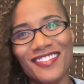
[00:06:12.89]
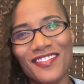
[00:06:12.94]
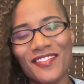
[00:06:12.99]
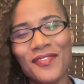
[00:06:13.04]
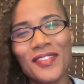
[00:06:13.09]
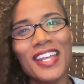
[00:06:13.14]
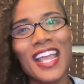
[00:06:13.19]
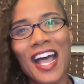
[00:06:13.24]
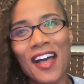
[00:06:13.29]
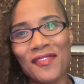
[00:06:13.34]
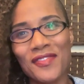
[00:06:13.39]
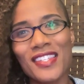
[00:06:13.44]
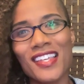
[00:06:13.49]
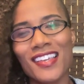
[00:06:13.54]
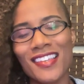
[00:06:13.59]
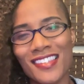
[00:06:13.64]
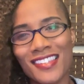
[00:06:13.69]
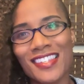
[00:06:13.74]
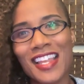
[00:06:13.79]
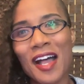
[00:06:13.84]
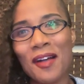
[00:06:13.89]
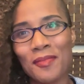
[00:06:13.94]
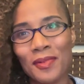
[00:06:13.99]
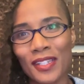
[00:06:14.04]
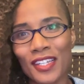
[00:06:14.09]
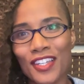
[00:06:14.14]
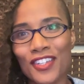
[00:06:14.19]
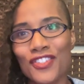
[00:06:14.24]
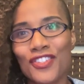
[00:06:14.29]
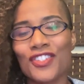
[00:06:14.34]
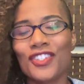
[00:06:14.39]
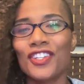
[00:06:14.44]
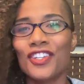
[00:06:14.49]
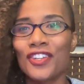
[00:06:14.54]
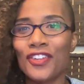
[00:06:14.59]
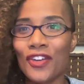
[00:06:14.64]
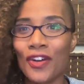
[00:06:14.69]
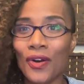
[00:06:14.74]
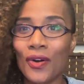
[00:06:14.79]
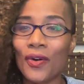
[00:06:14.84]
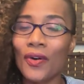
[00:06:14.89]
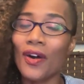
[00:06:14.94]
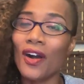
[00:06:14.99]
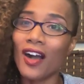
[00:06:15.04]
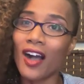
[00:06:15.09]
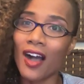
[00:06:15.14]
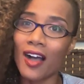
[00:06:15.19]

We have to establish, you know,